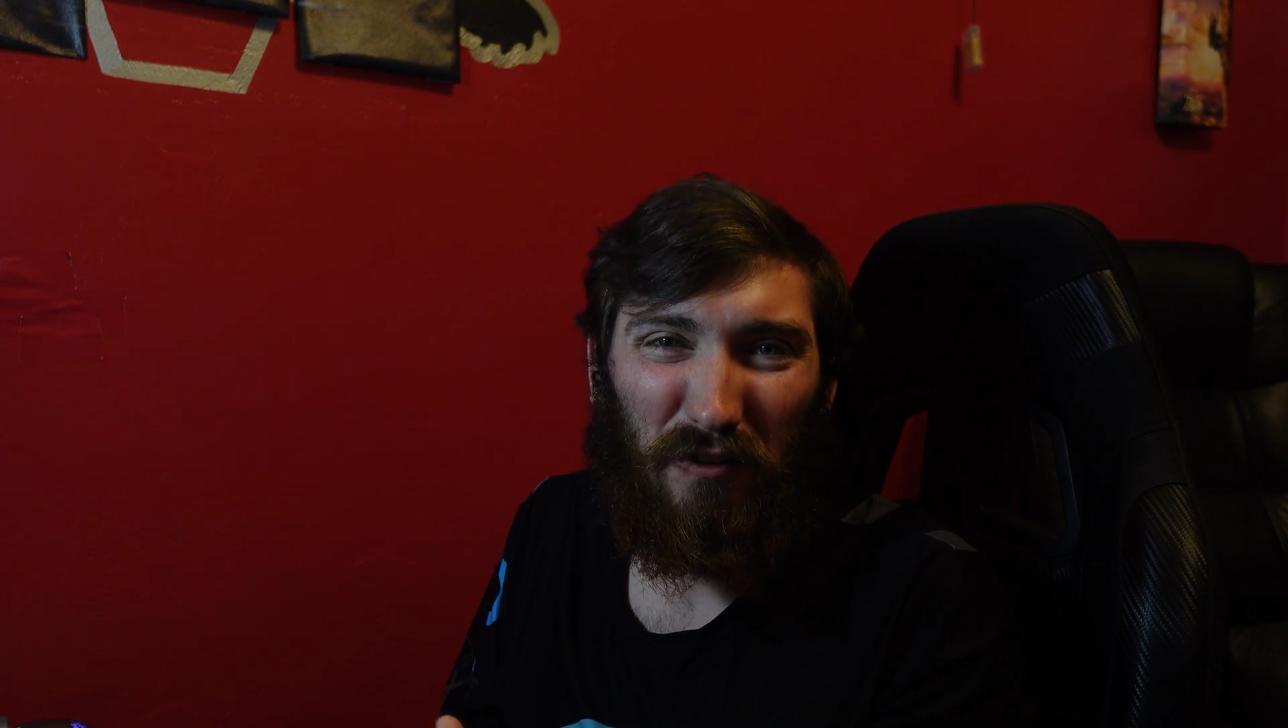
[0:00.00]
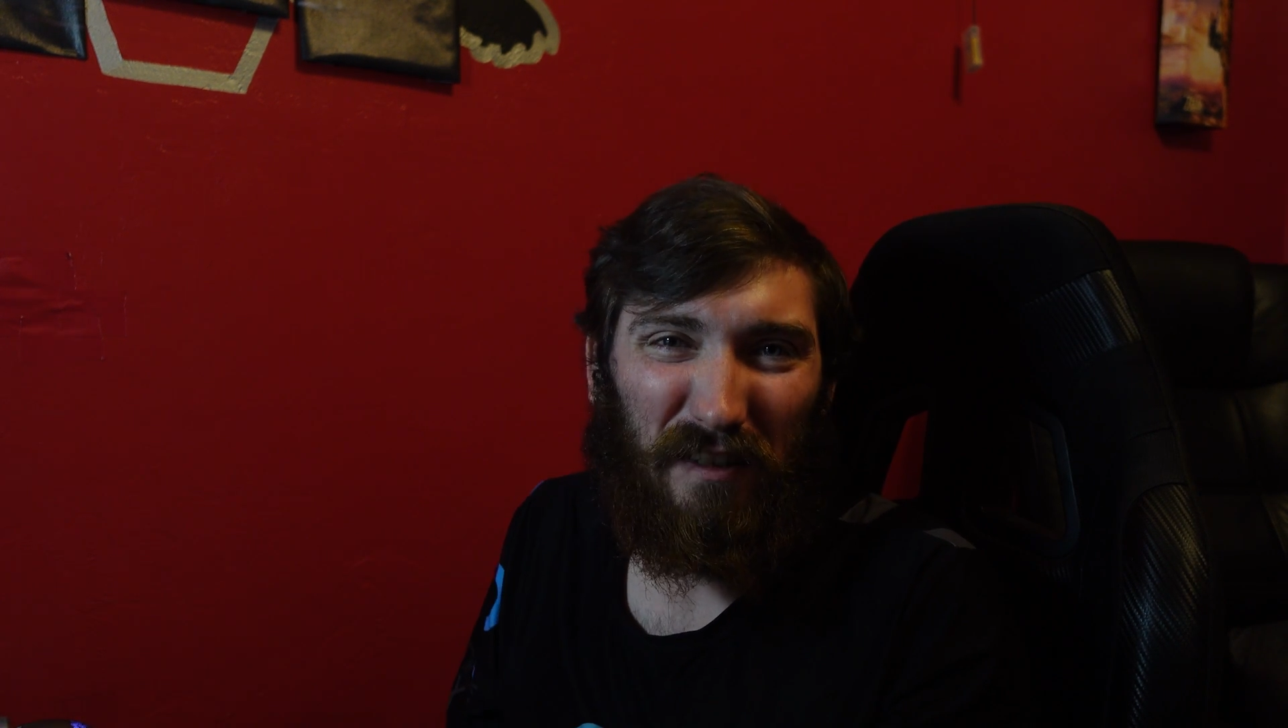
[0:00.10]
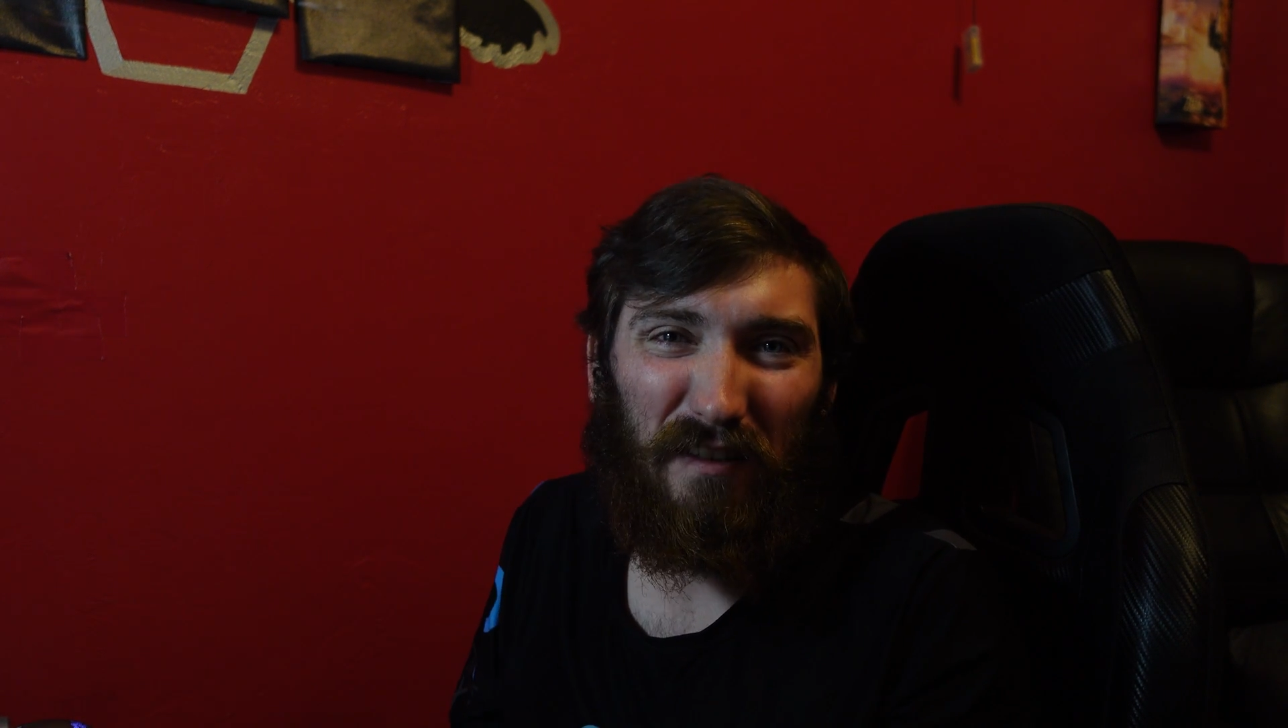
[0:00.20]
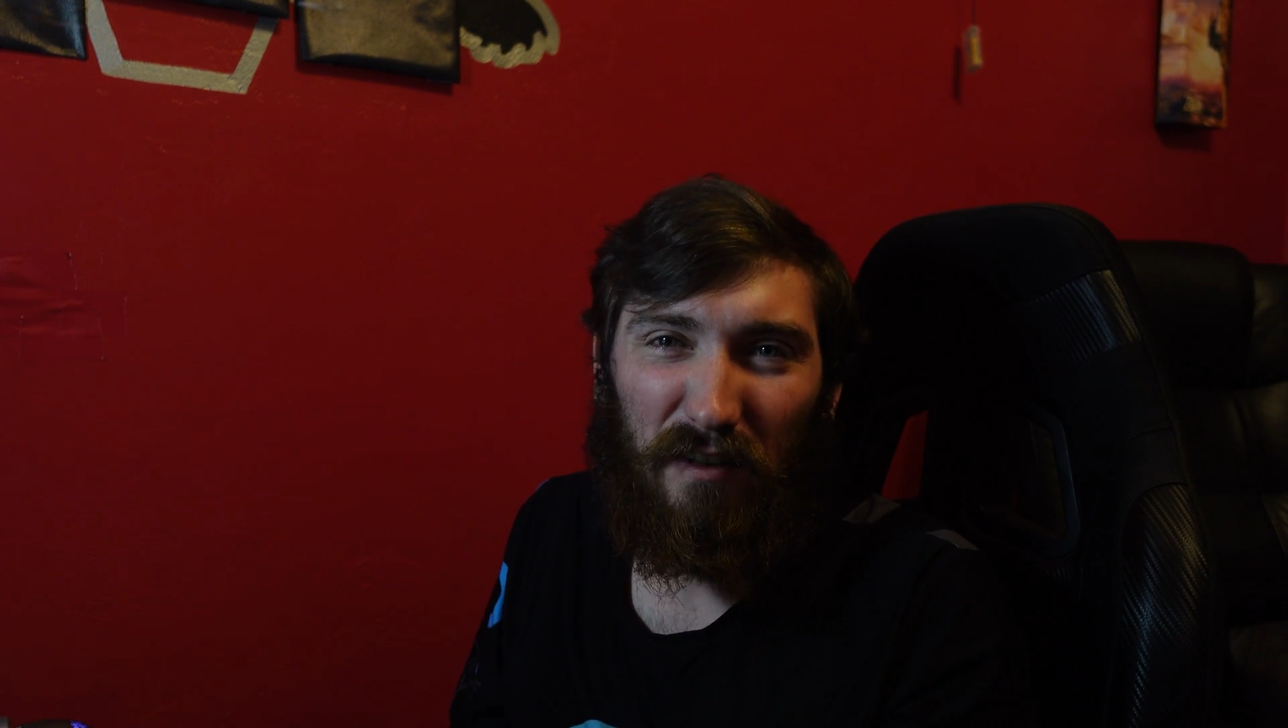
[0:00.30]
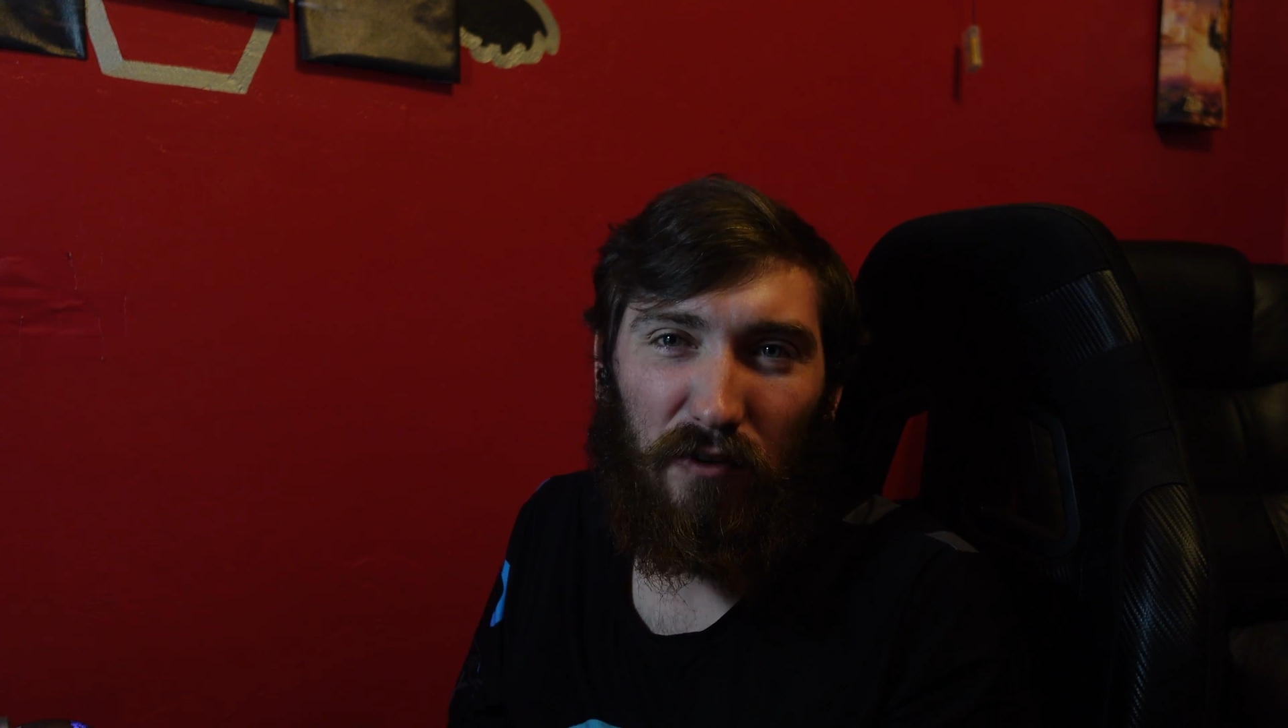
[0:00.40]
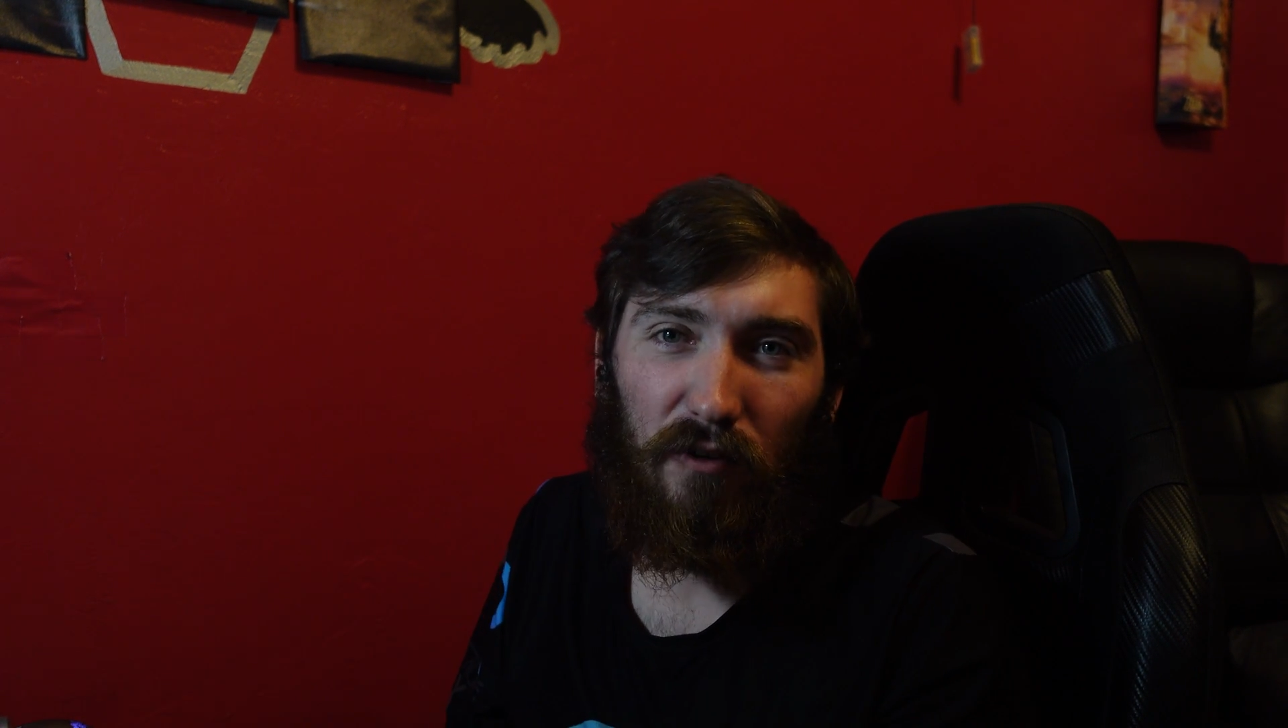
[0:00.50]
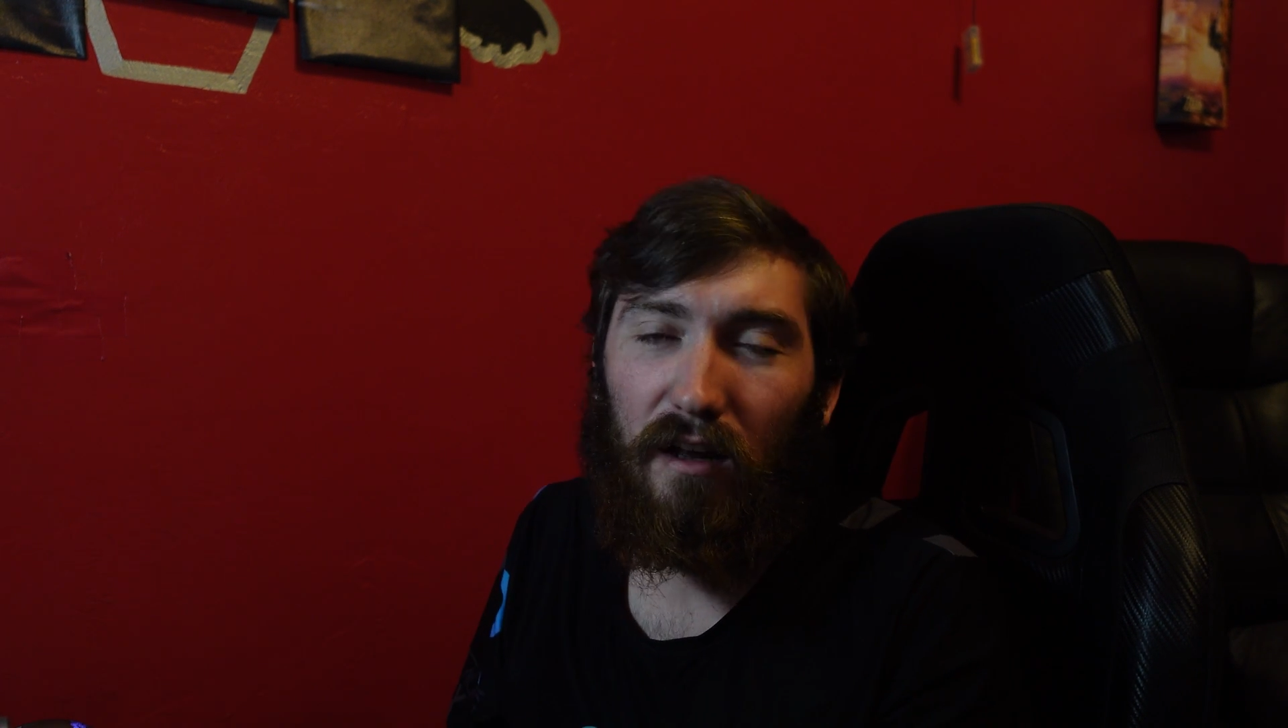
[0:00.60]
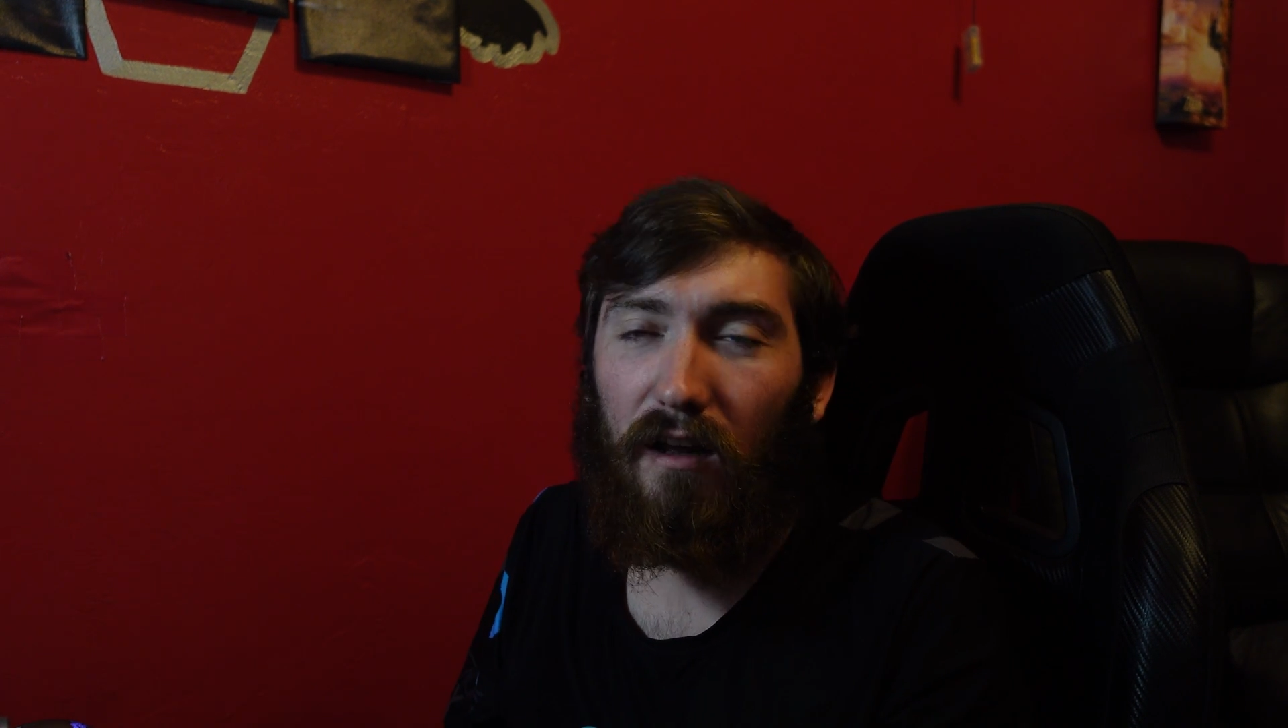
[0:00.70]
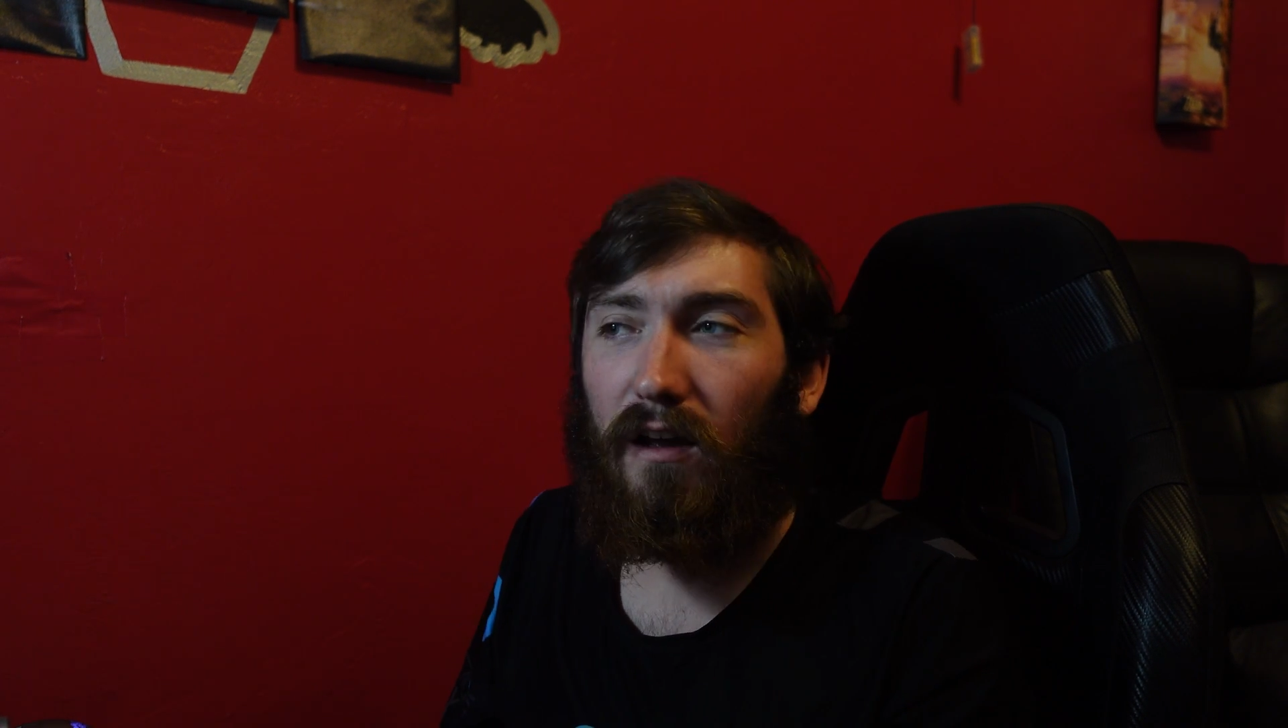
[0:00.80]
to 600.